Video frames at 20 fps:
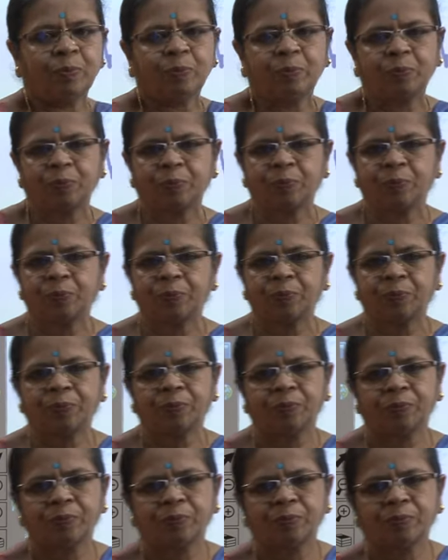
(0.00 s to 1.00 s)

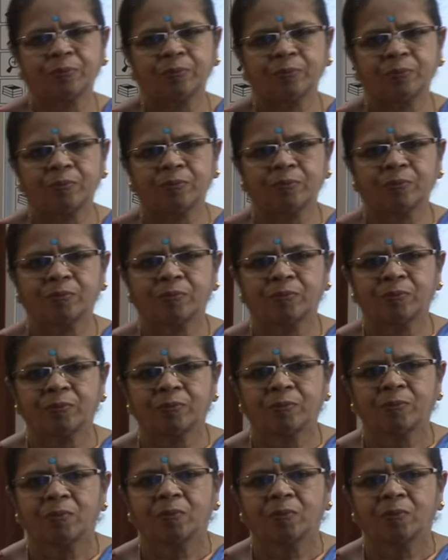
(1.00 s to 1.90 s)
Nobody speaks.